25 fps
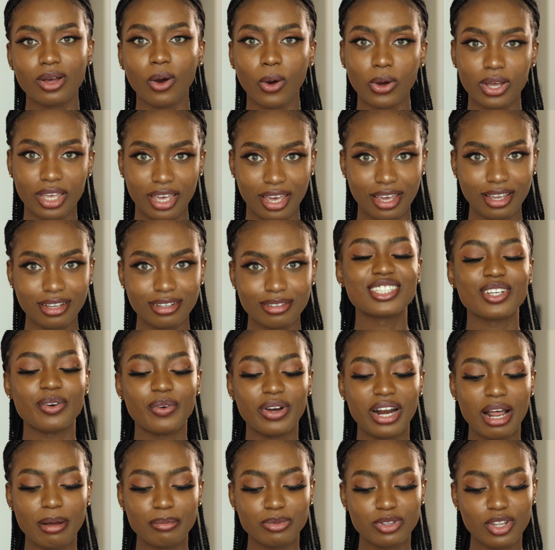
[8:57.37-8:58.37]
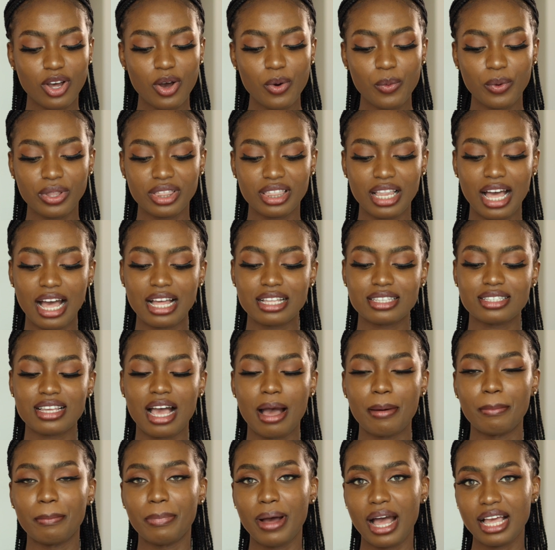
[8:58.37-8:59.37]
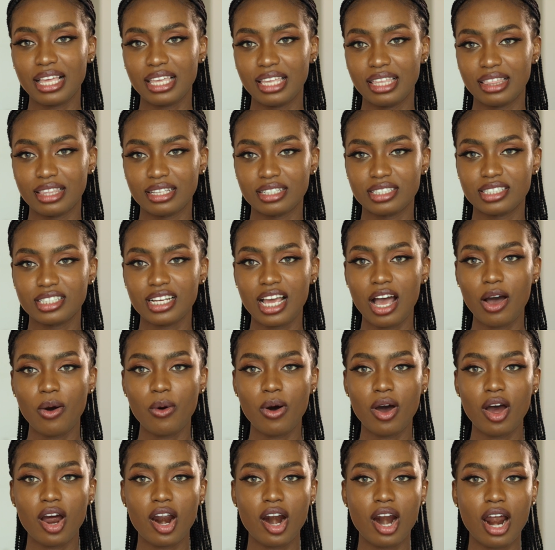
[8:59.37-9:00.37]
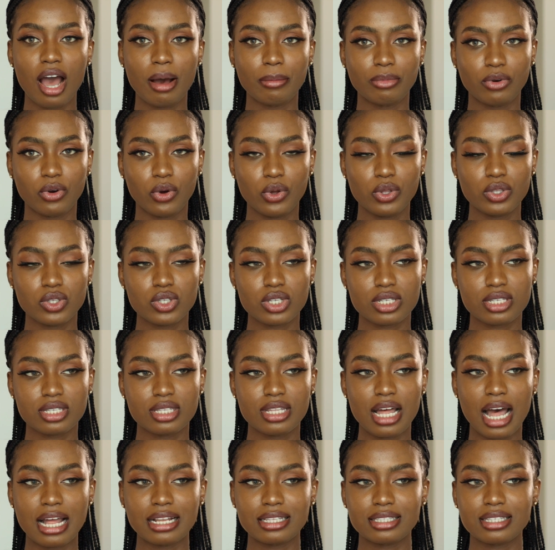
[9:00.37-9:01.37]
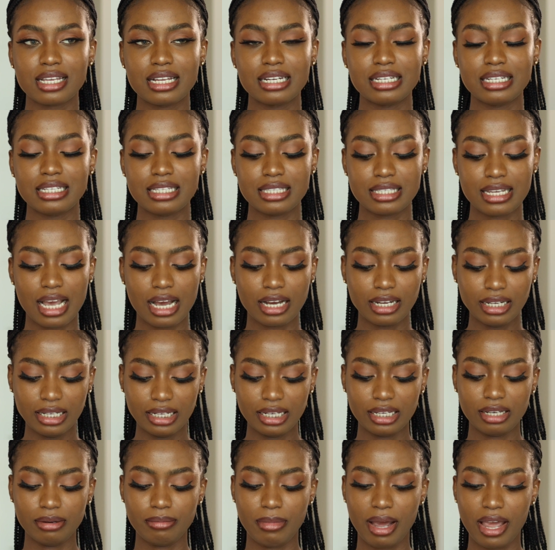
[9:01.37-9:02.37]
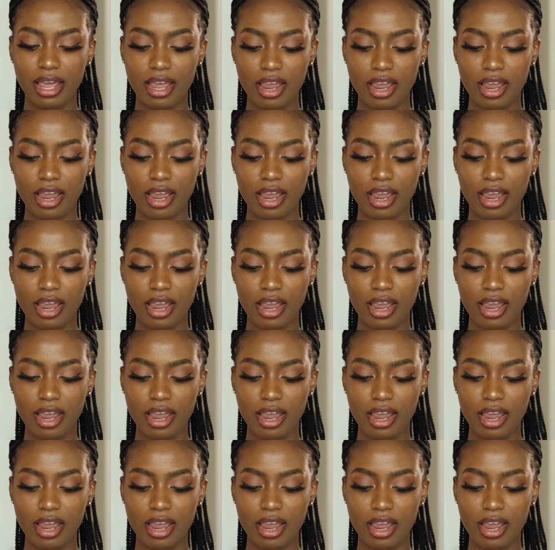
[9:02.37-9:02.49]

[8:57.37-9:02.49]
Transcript: Okay, so when I'm done with that, I'm back in the shower. I'm going to start detangling my